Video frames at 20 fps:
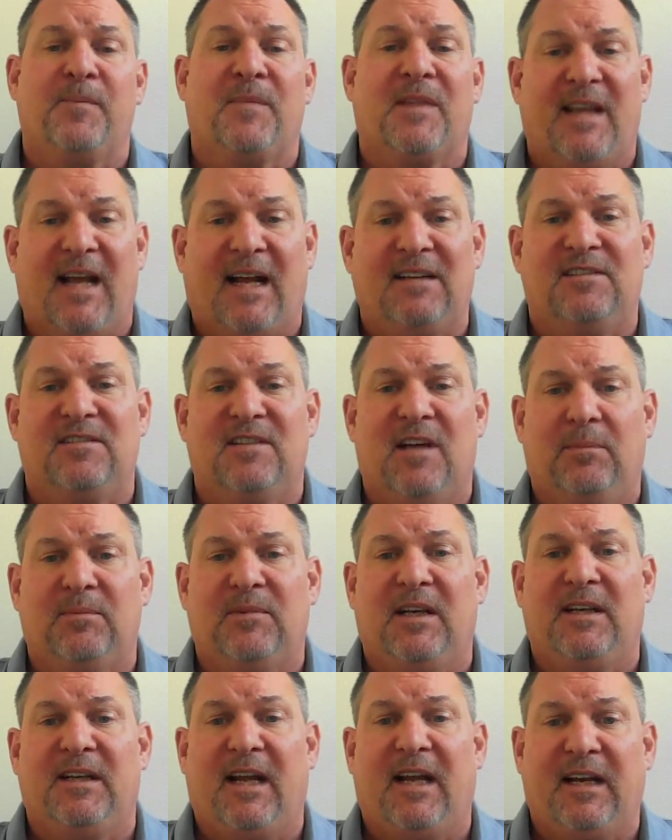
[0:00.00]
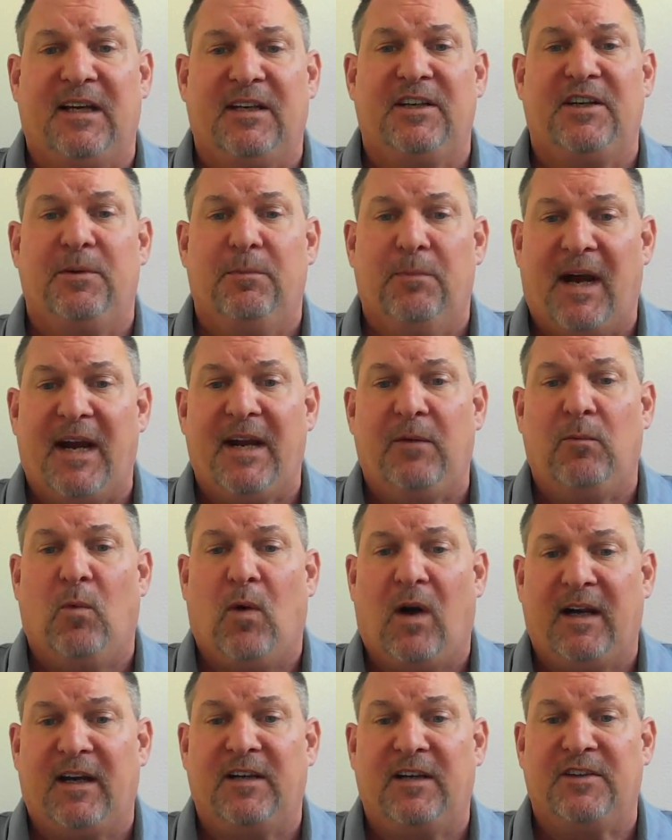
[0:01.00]
that's something that you might
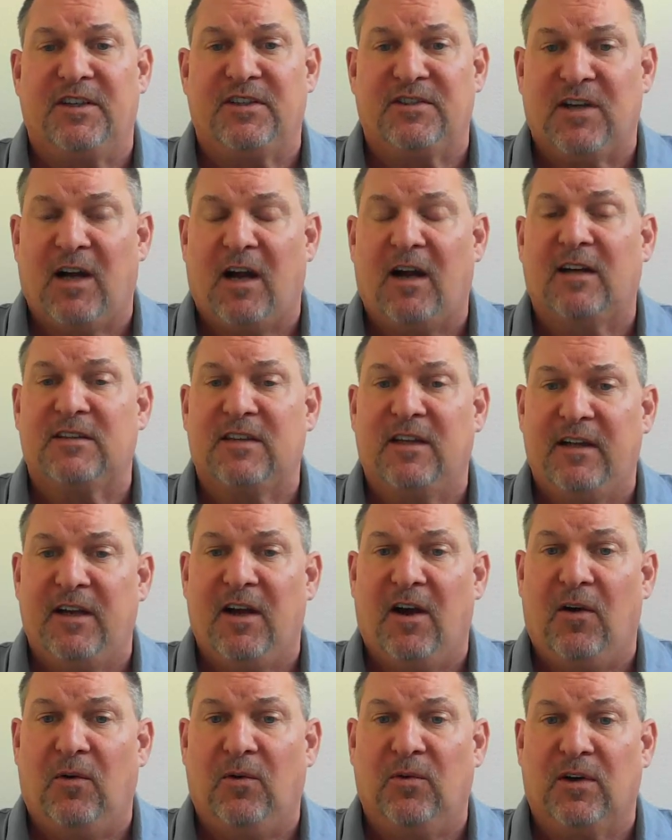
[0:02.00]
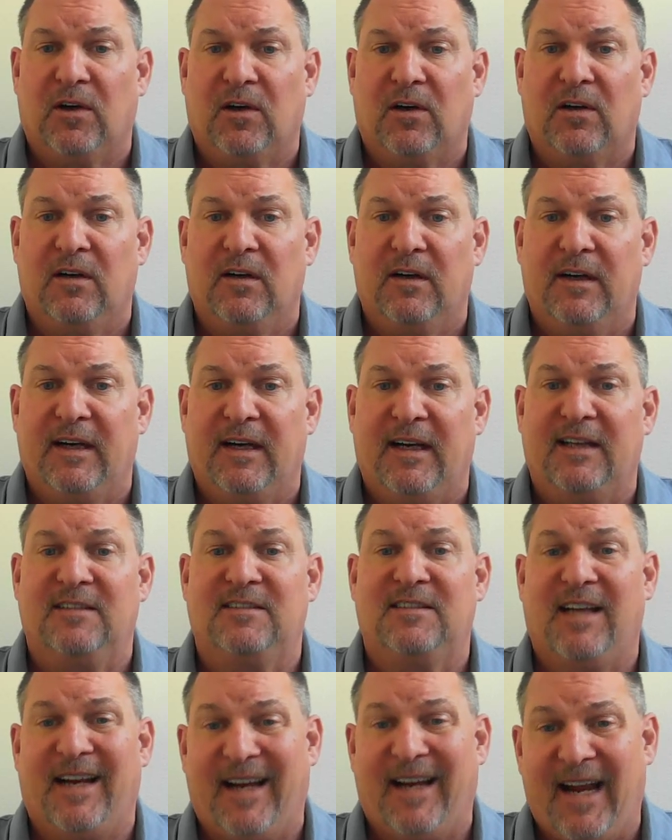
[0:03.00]
want to just talk to the owner and
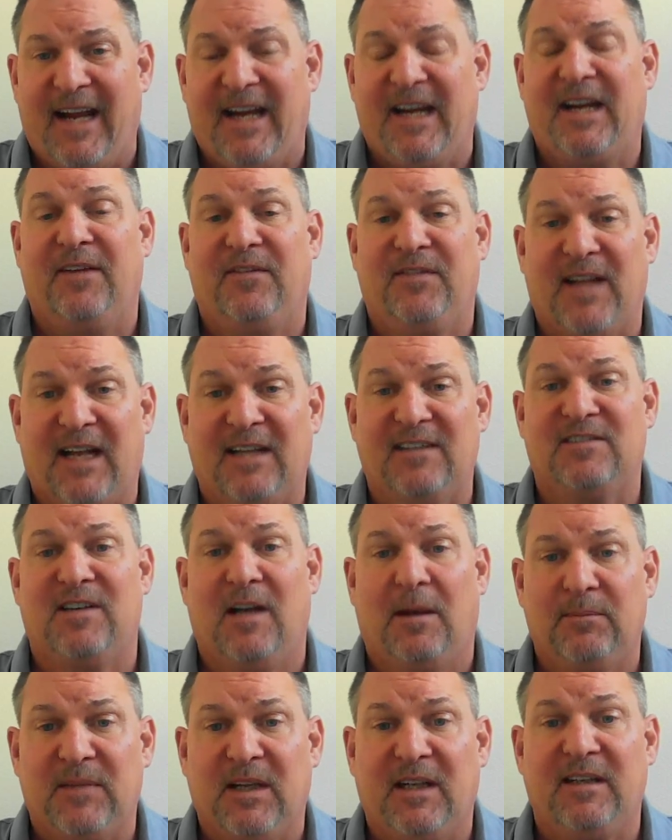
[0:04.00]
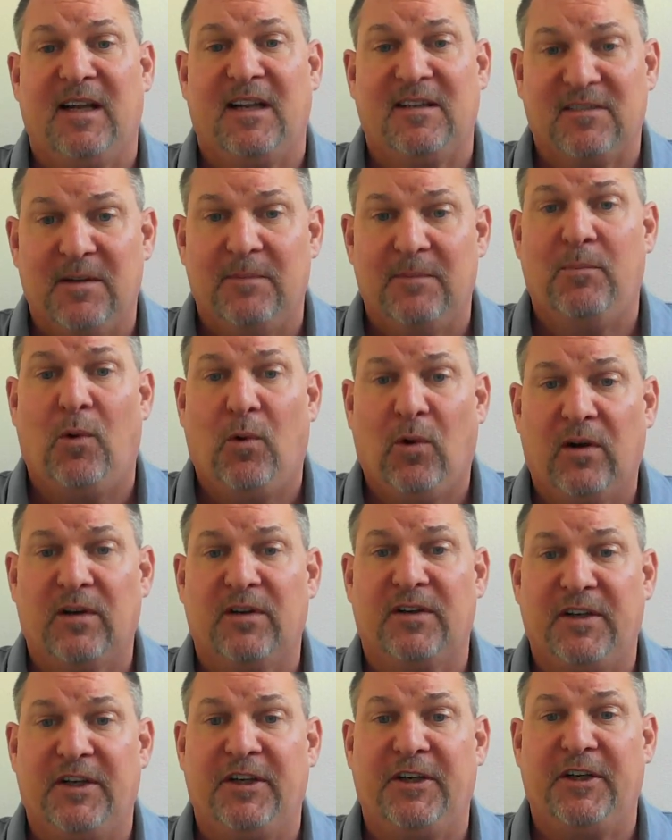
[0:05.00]
say, hey, if that's something that's important
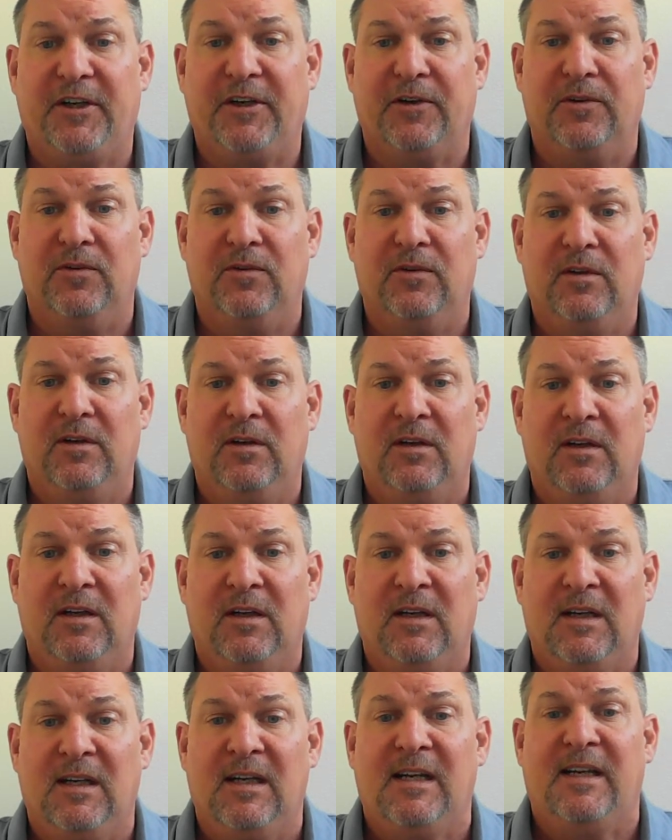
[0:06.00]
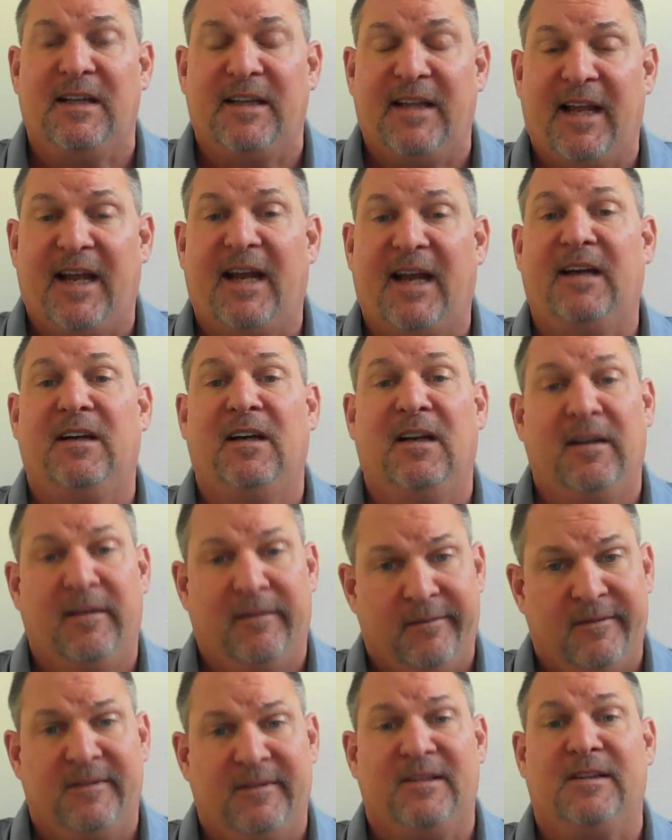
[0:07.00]
to you, then
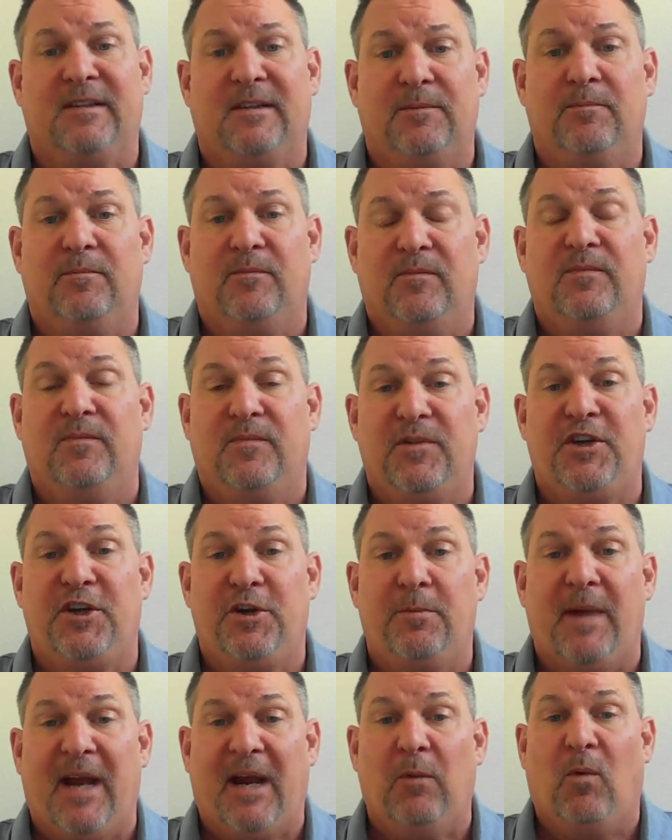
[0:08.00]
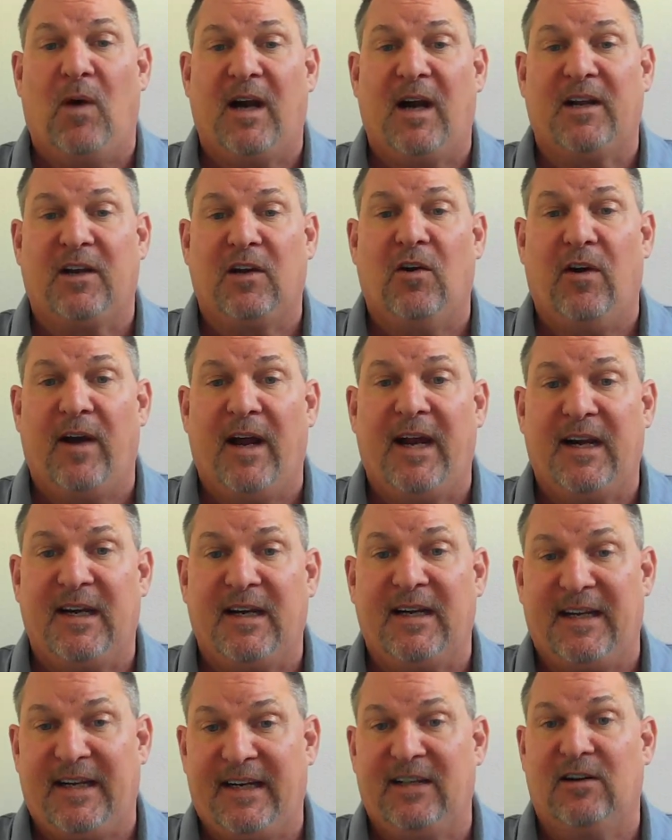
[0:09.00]
you may want to go ahead
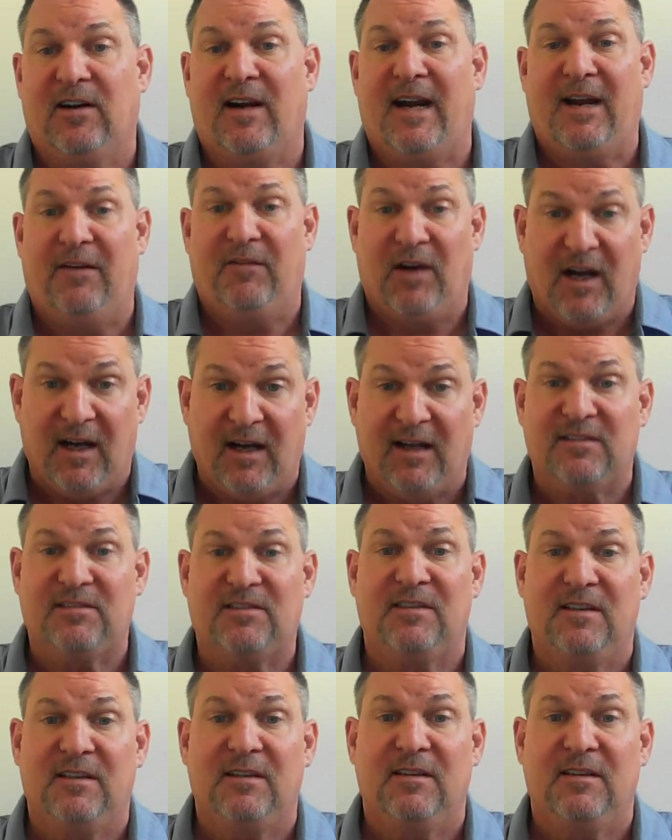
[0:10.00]
and either have us